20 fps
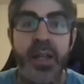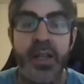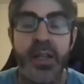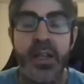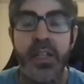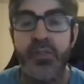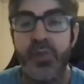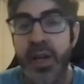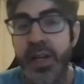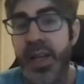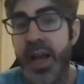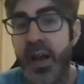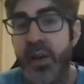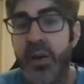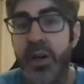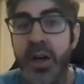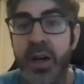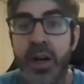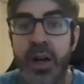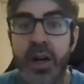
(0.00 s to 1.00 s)
Because right
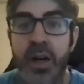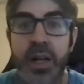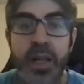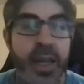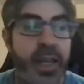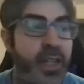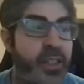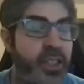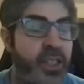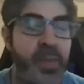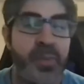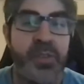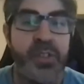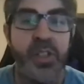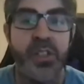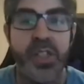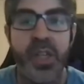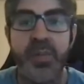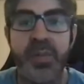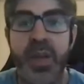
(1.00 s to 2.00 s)
now, again, it
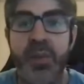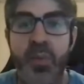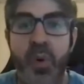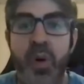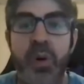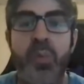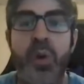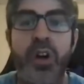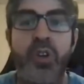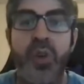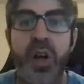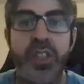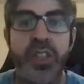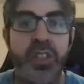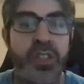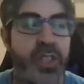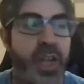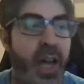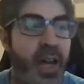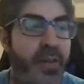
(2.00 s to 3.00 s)
seems like more and more
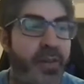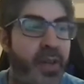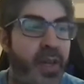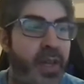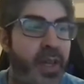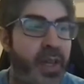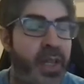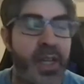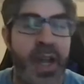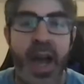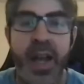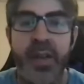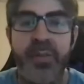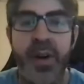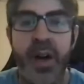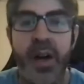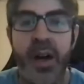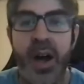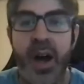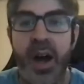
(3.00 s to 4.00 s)
questions kind of
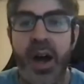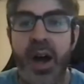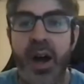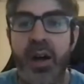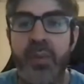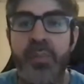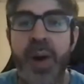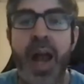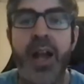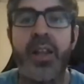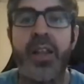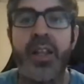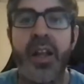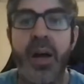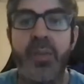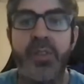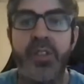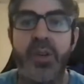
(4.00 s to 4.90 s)
are bottling up.